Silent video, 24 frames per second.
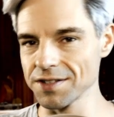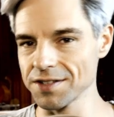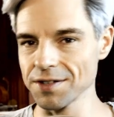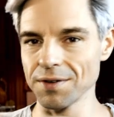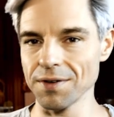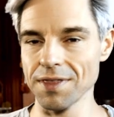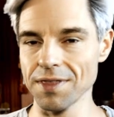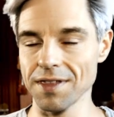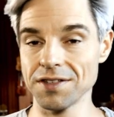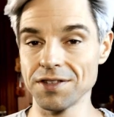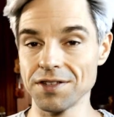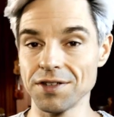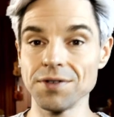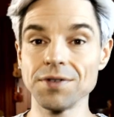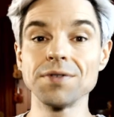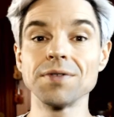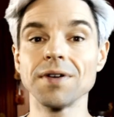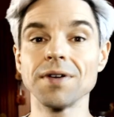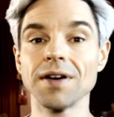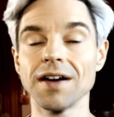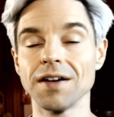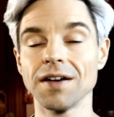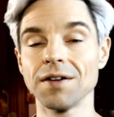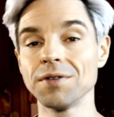so that
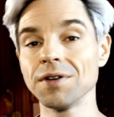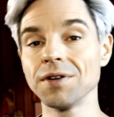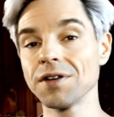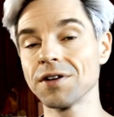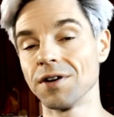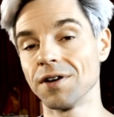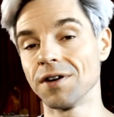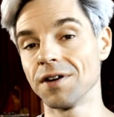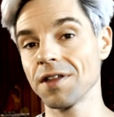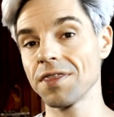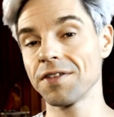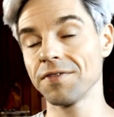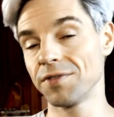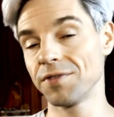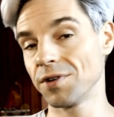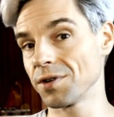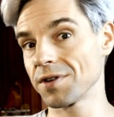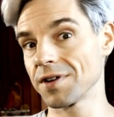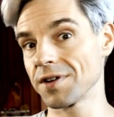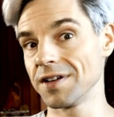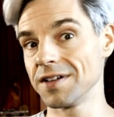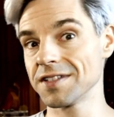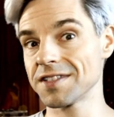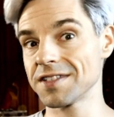you record the
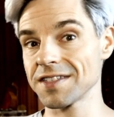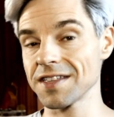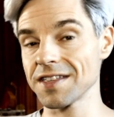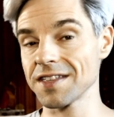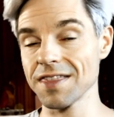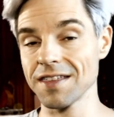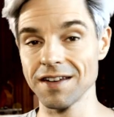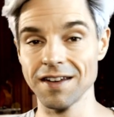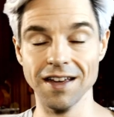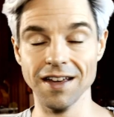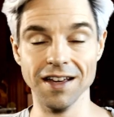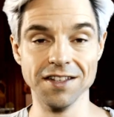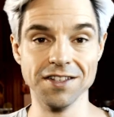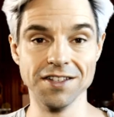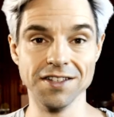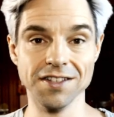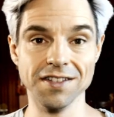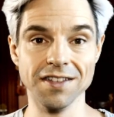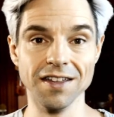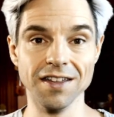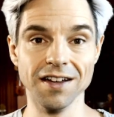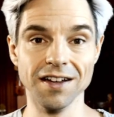vocals in the next,